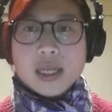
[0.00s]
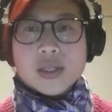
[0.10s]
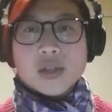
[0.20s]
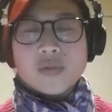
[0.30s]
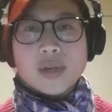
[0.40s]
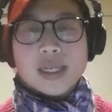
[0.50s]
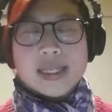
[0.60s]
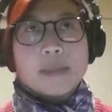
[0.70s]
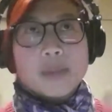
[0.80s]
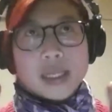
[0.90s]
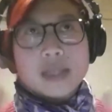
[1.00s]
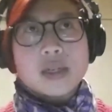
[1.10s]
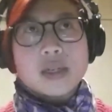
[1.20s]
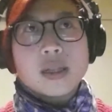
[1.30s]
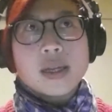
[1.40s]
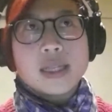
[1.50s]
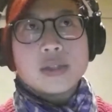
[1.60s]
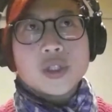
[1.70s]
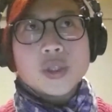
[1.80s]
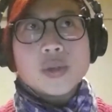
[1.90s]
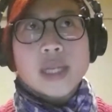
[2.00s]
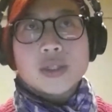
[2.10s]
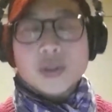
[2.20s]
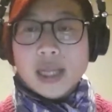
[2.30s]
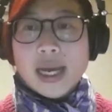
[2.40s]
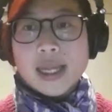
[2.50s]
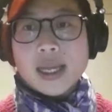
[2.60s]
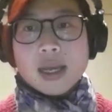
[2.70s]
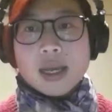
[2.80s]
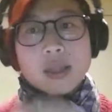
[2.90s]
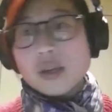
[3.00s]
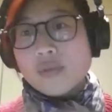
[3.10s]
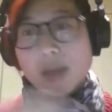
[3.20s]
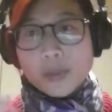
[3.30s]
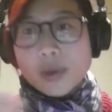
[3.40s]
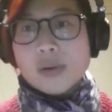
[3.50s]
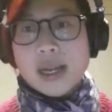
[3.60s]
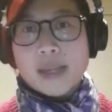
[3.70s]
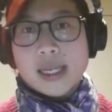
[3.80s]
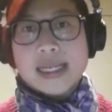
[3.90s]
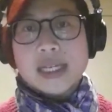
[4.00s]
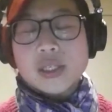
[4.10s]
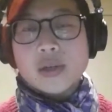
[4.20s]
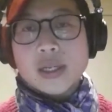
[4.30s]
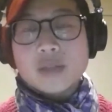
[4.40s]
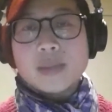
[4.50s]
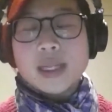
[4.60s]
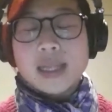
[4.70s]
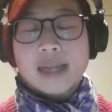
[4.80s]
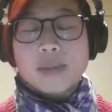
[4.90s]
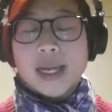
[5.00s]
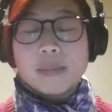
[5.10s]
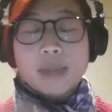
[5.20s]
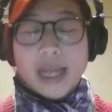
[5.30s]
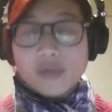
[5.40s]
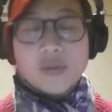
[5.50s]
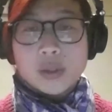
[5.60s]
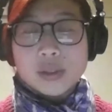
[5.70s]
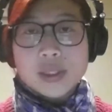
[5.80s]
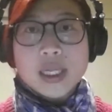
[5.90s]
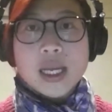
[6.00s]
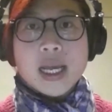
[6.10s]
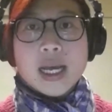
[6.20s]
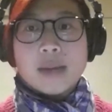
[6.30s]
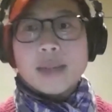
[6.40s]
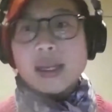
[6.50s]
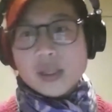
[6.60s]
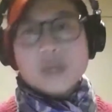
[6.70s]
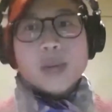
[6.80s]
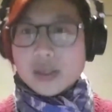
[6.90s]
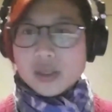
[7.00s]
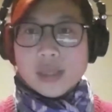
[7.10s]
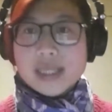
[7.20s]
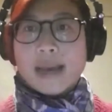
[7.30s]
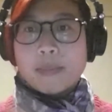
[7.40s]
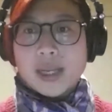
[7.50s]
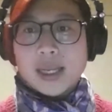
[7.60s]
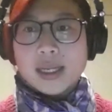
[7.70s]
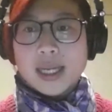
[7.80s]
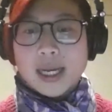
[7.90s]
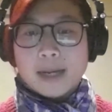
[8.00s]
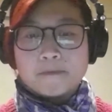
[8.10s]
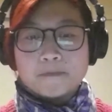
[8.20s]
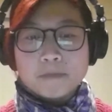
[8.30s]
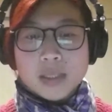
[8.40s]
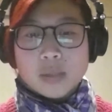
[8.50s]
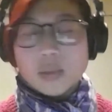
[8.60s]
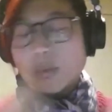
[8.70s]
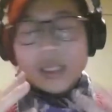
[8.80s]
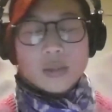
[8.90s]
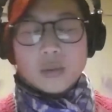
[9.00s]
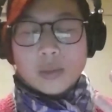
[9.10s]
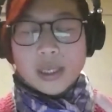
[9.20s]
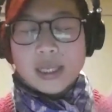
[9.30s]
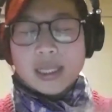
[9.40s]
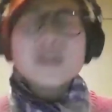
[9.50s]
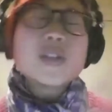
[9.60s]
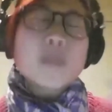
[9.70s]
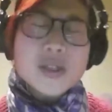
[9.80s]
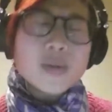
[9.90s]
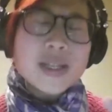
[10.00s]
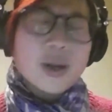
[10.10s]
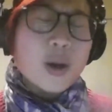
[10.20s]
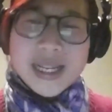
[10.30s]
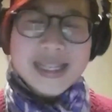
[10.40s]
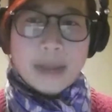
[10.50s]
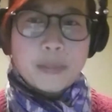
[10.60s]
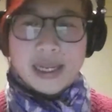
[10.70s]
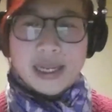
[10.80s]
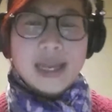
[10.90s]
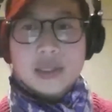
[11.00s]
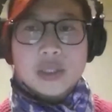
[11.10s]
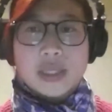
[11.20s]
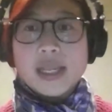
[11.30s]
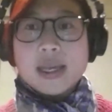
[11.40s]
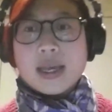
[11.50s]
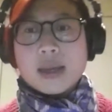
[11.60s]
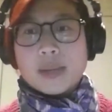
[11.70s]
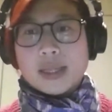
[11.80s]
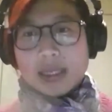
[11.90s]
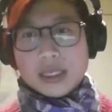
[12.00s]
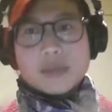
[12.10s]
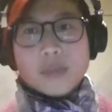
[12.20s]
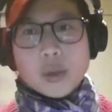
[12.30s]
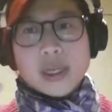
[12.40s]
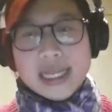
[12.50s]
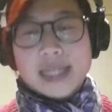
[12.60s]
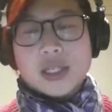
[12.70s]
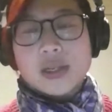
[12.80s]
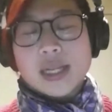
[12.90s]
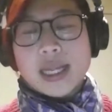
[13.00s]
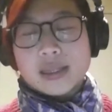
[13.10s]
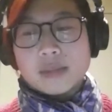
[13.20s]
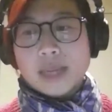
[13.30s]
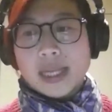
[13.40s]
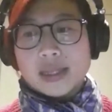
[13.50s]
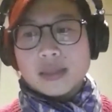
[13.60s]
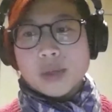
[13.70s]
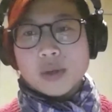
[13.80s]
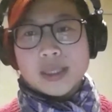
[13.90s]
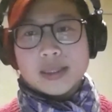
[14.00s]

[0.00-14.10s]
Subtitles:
So for example, inshallah, in June and July, a lot of our programming is actually going to be led by Black folks in response to what's happening, which in response to what's always happening, actually, but there's more attention on it at the moment.